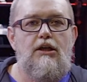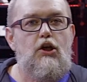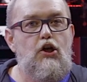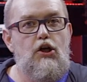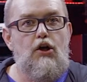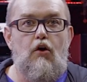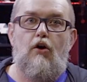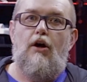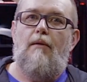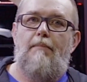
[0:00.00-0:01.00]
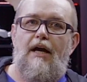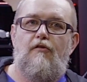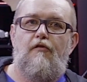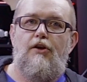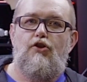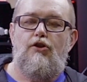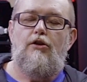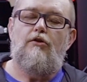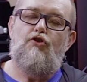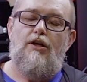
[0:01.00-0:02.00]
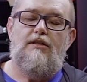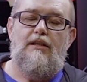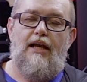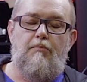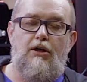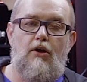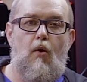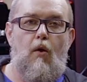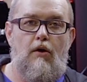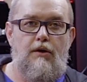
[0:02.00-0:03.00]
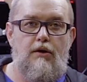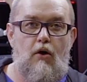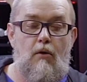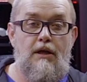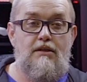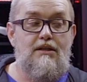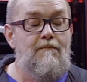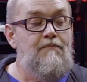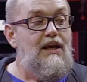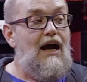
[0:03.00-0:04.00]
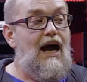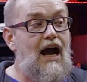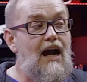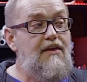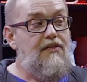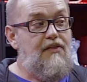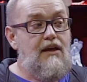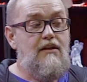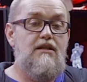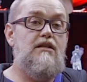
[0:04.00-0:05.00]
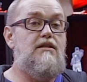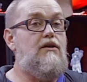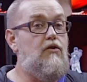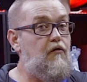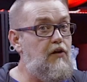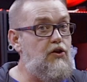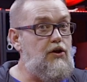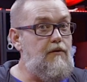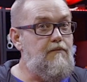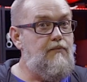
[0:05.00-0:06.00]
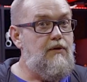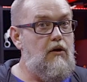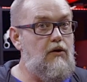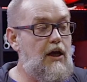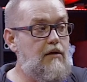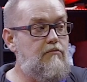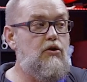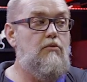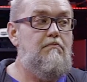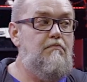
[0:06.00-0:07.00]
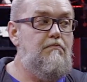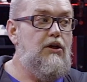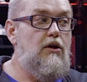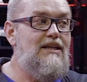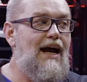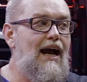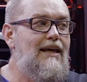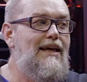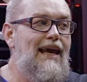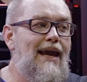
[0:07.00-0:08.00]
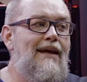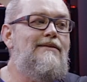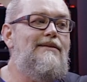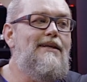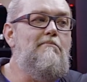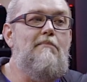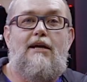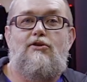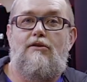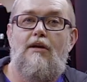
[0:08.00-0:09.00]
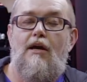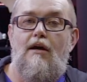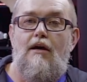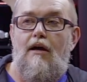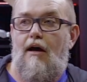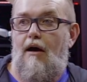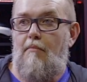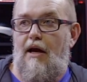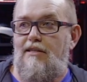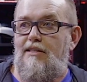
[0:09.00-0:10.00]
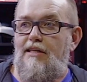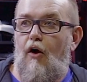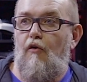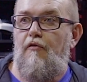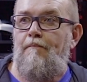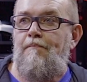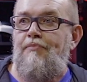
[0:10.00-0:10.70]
a good or a bad feature. Just let me know on the comments. I think this is a good feature, okay? So because I can't imagine myself